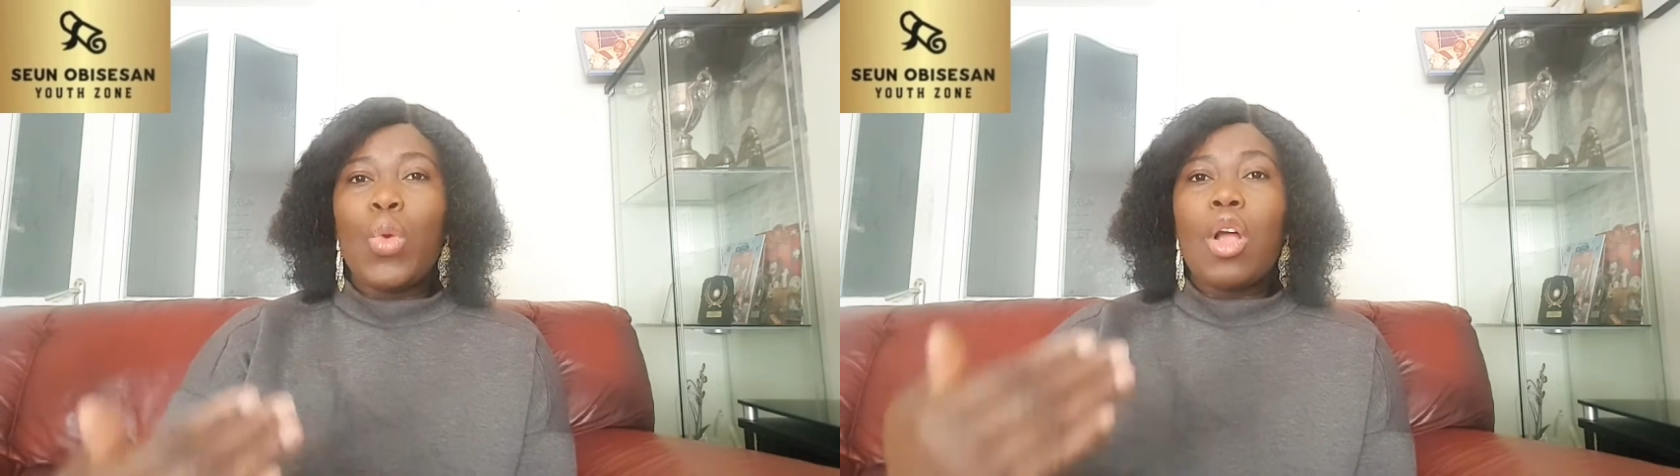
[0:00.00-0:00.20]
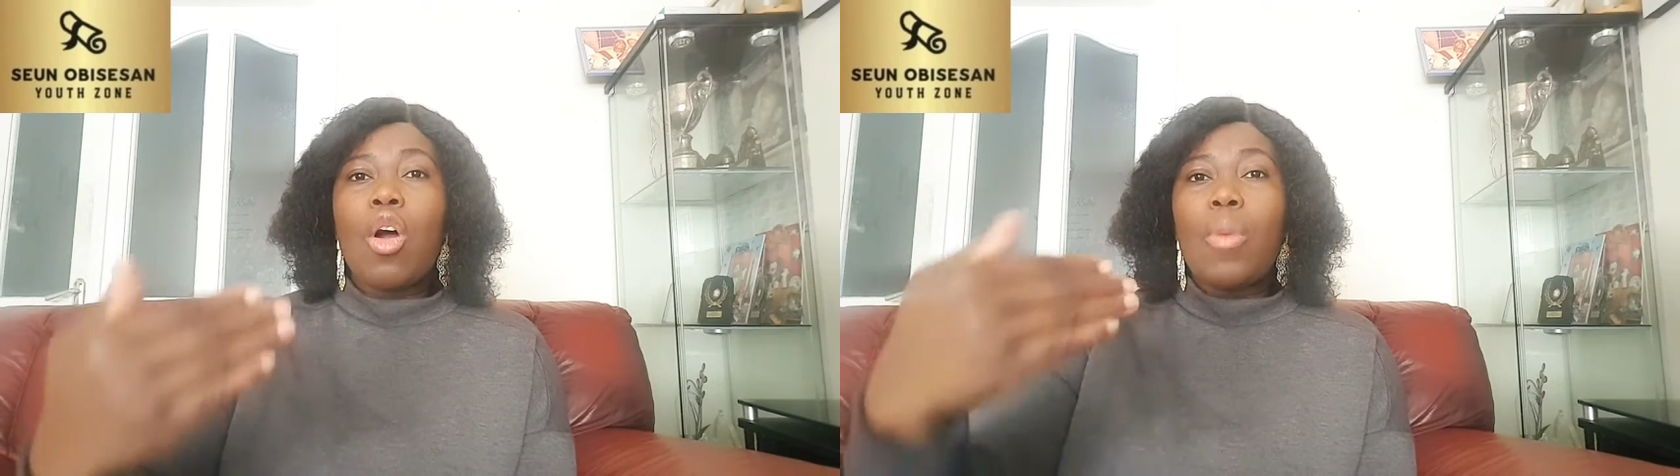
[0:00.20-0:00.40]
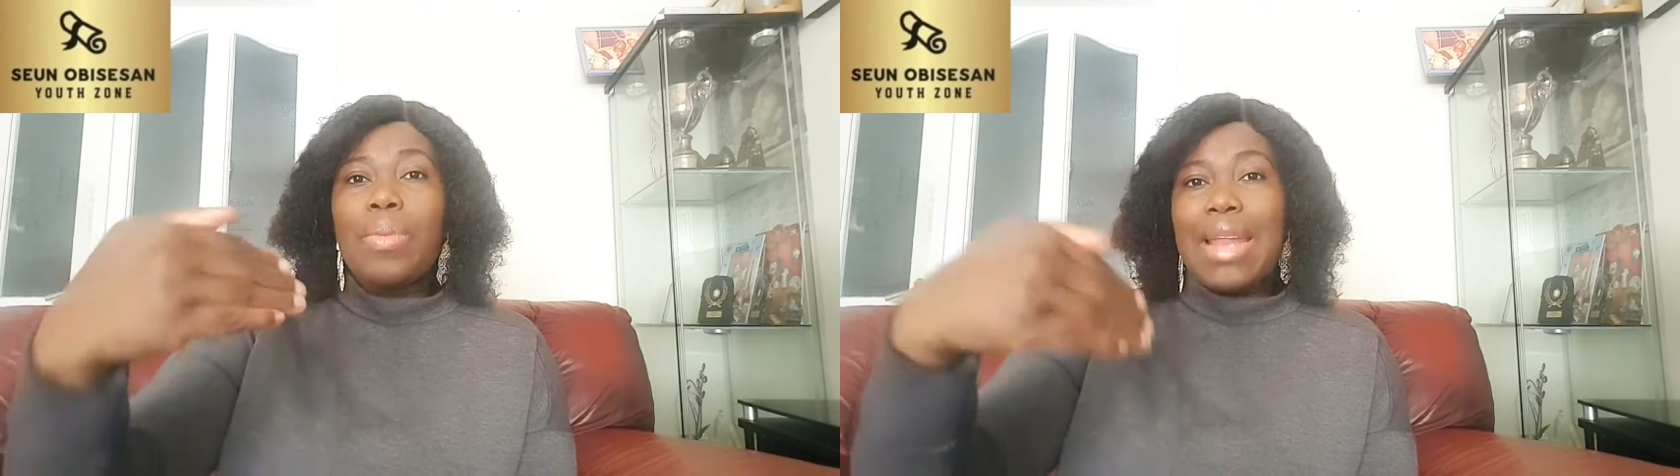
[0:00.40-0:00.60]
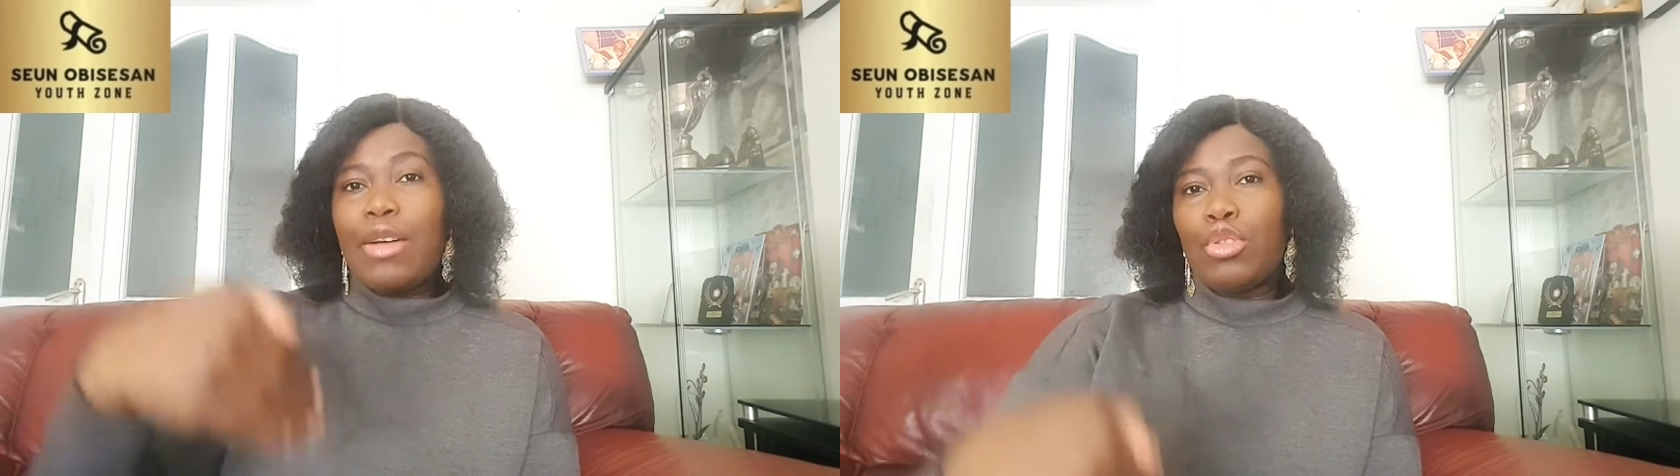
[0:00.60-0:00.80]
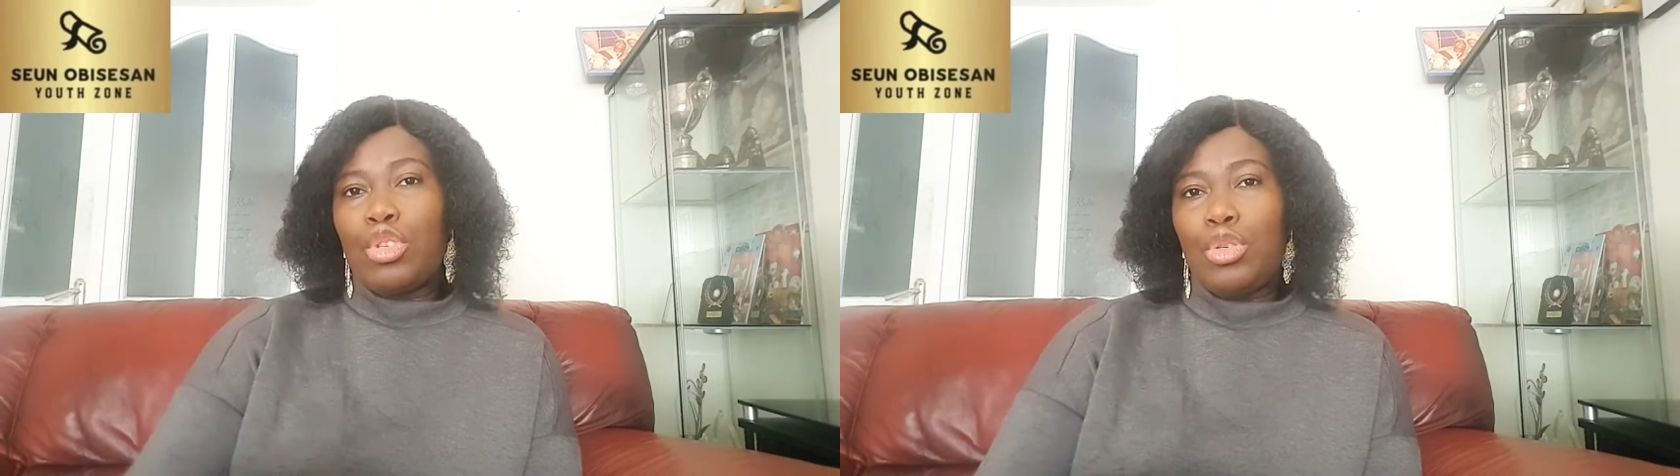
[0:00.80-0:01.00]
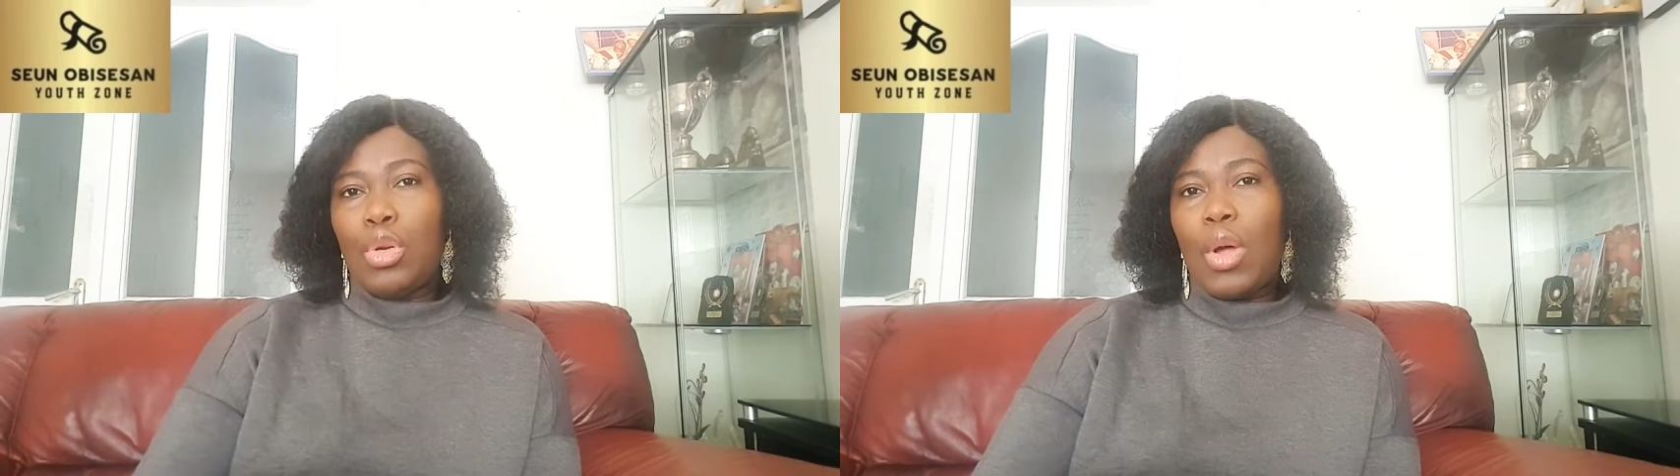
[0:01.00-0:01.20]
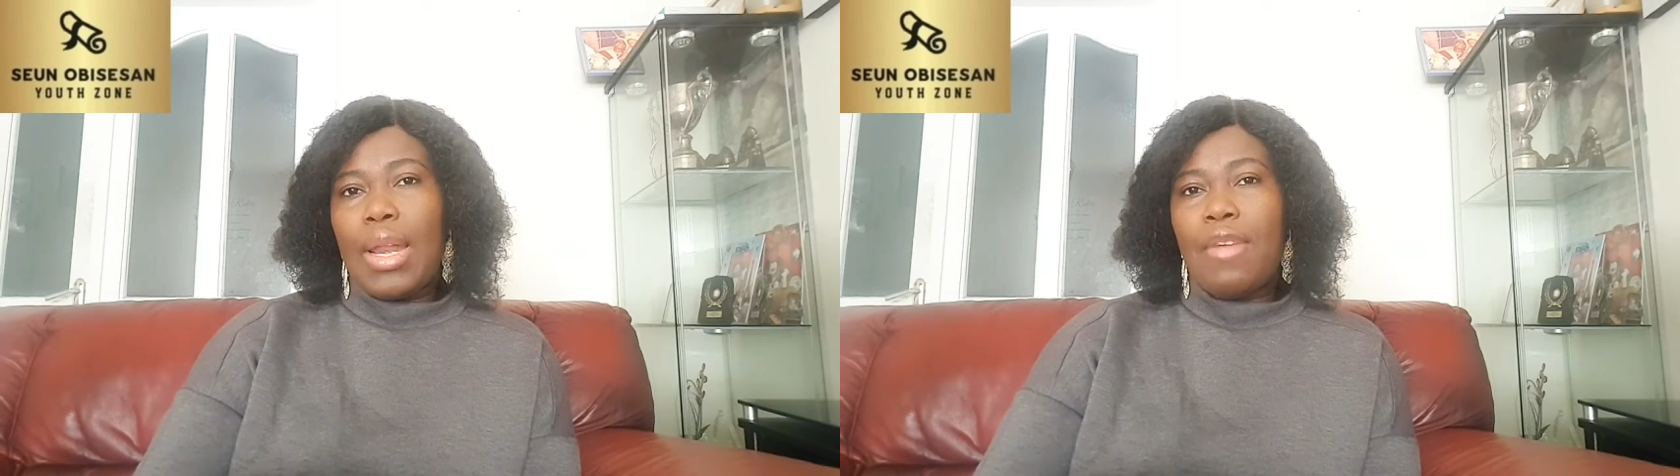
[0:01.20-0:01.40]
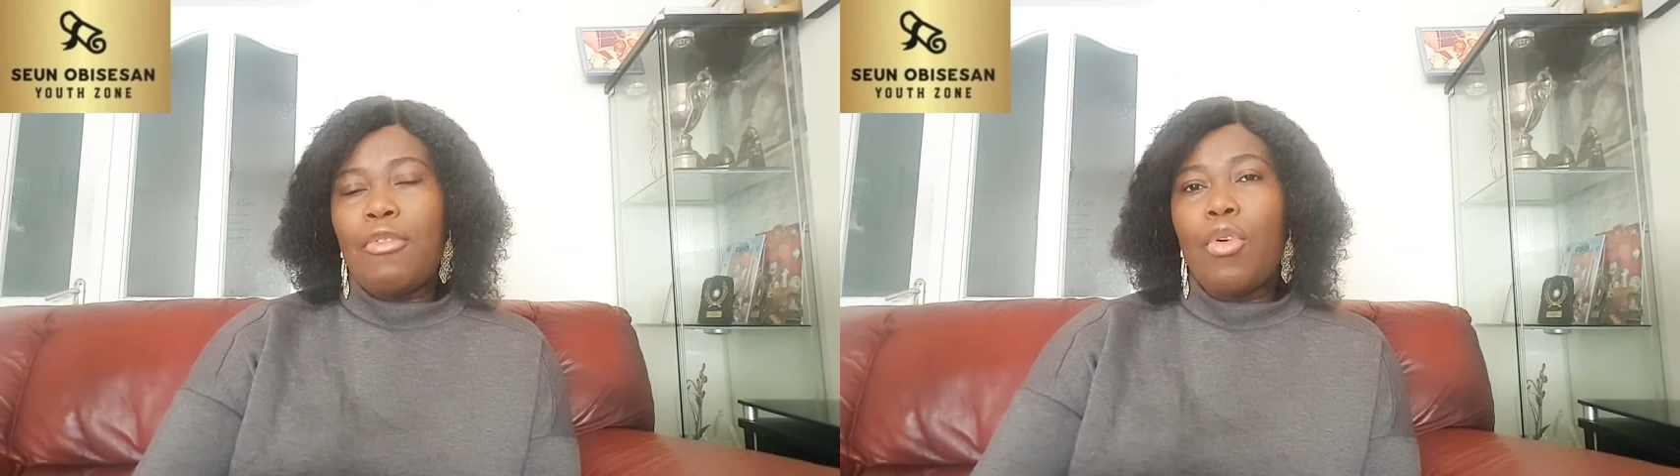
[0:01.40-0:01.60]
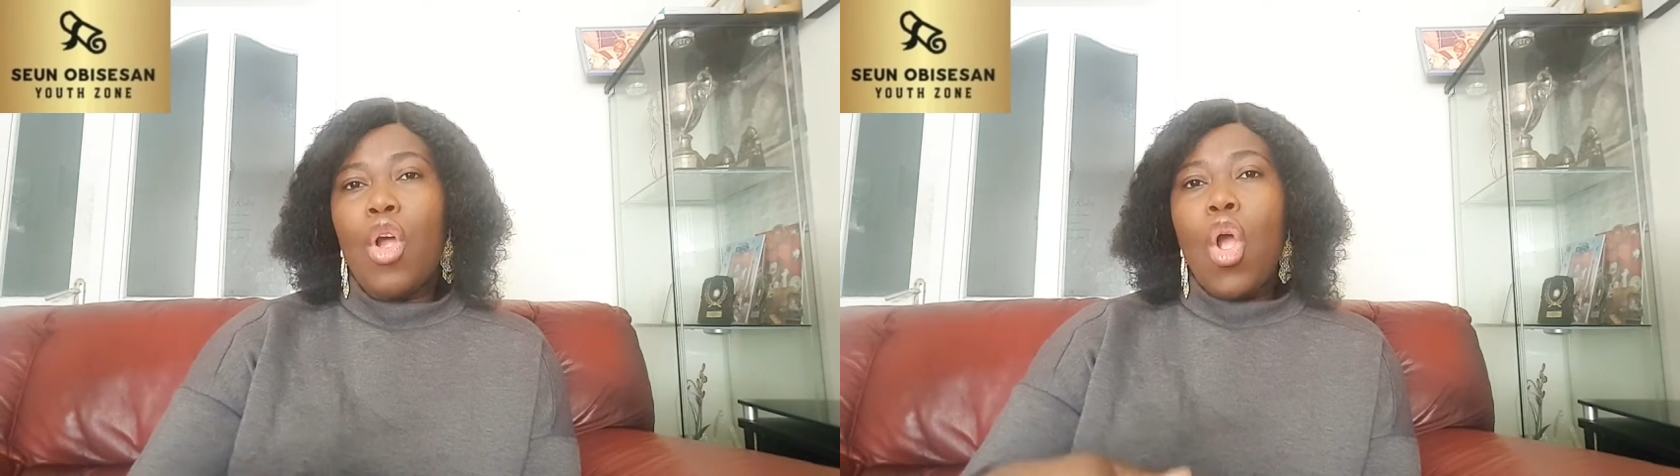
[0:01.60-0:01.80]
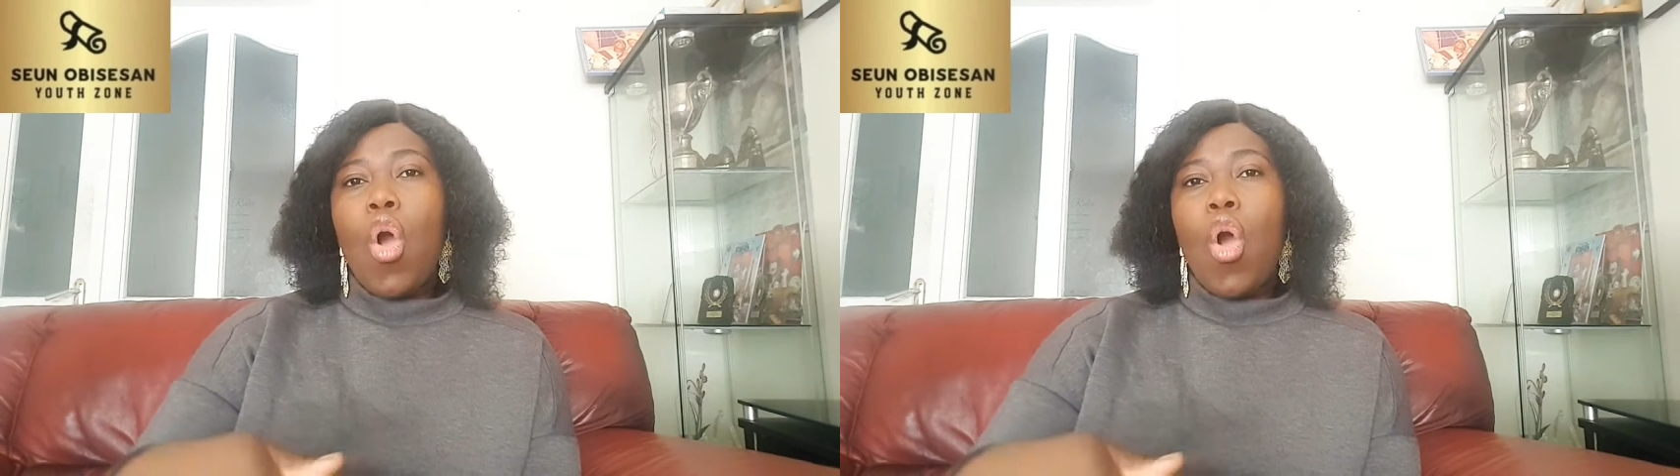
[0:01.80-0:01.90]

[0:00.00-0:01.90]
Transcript: will come down to your level